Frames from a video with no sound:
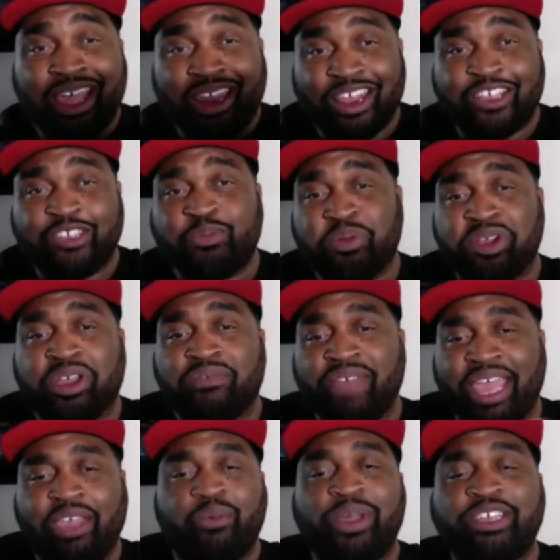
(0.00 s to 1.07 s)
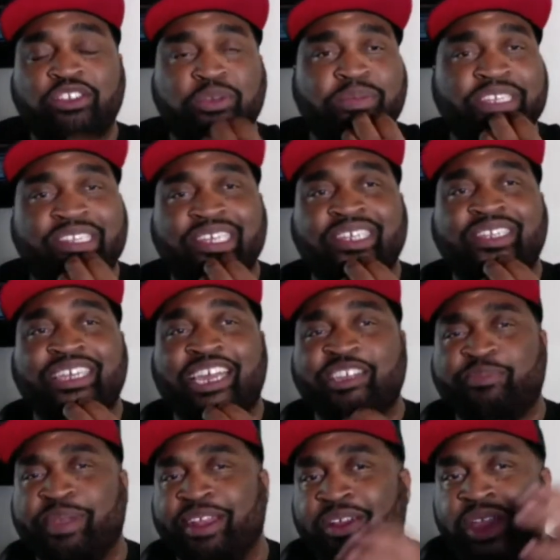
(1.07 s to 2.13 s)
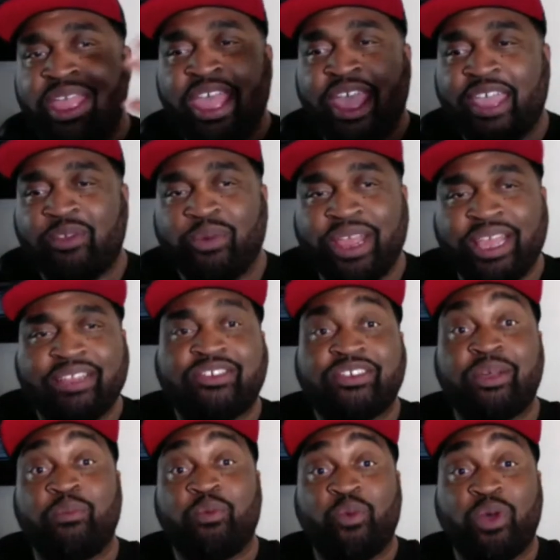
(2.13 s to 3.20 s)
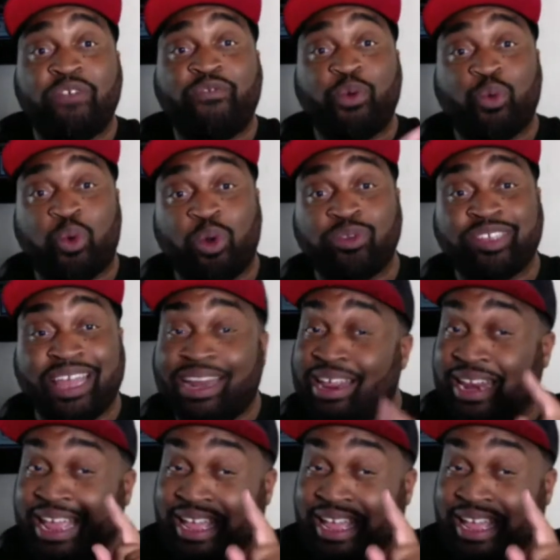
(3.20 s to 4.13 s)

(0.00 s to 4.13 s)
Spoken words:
his book of 8 Ways to Be 10 Times Better, and reading some wonderful quotes out of it.